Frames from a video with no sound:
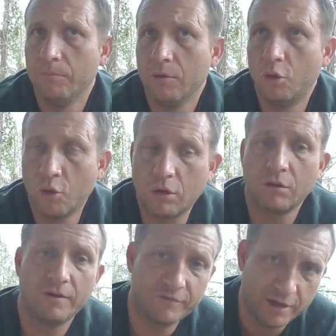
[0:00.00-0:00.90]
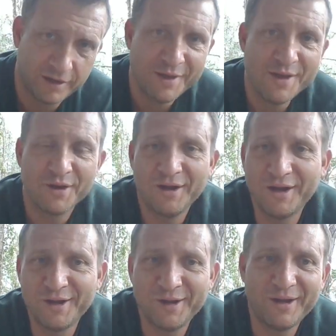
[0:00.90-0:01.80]
horror of
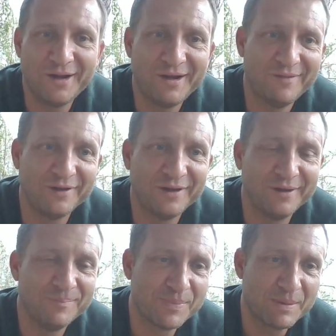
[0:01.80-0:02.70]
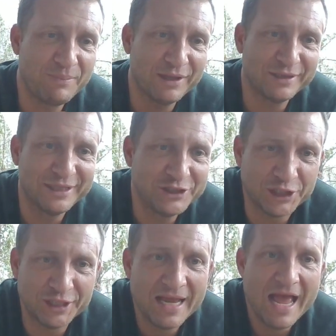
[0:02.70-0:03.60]
a
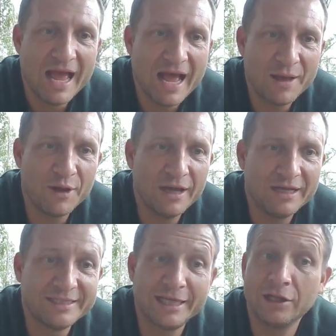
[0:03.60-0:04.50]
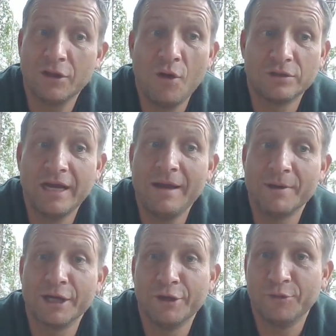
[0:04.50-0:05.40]
politician, said a long time
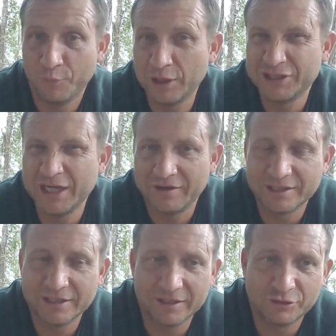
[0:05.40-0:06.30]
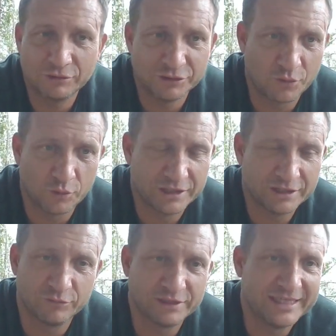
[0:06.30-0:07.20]
ago, watch out, it's a Trojan horse.
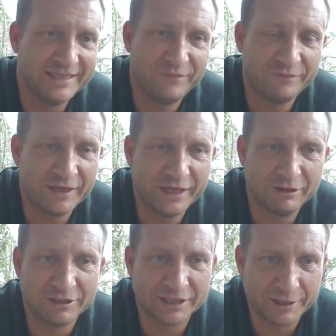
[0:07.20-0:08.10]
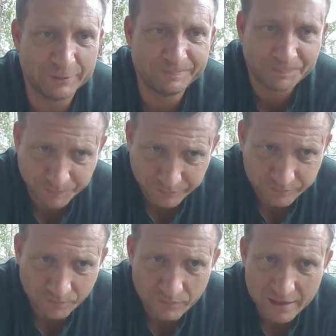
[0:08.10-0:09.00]
This was 10, 15 years ago.
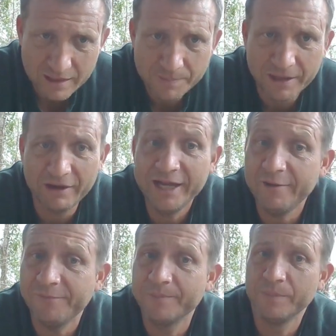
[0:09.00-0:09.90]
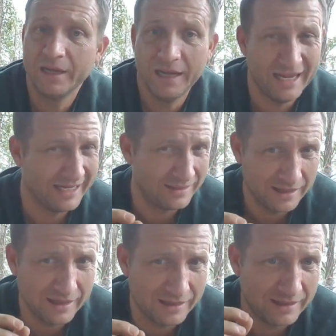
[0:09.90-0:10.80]
Now, if, and
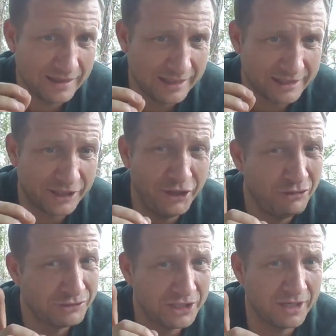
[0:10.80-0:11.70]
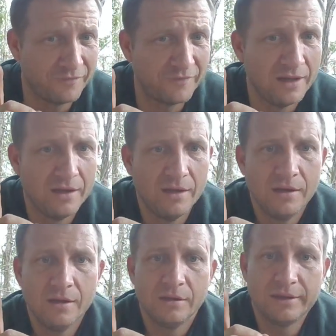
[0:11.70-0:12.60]
it's a huge if,
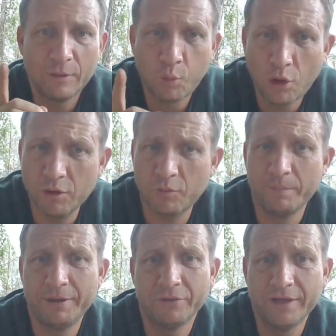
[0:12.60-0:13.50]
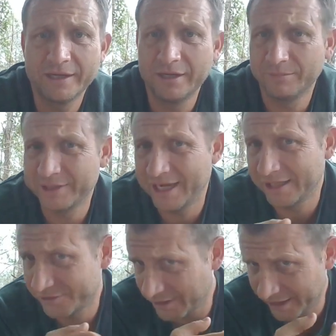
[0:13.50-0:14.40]
they were to repeal the income
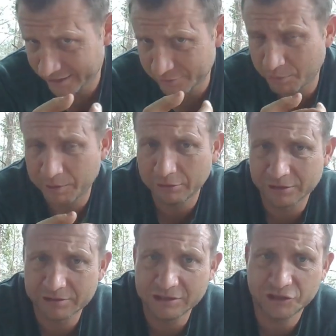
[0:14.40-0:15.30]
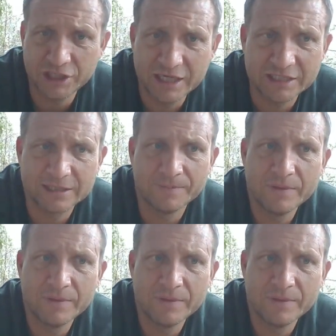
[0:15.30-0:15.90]
tax like this proposal suggests,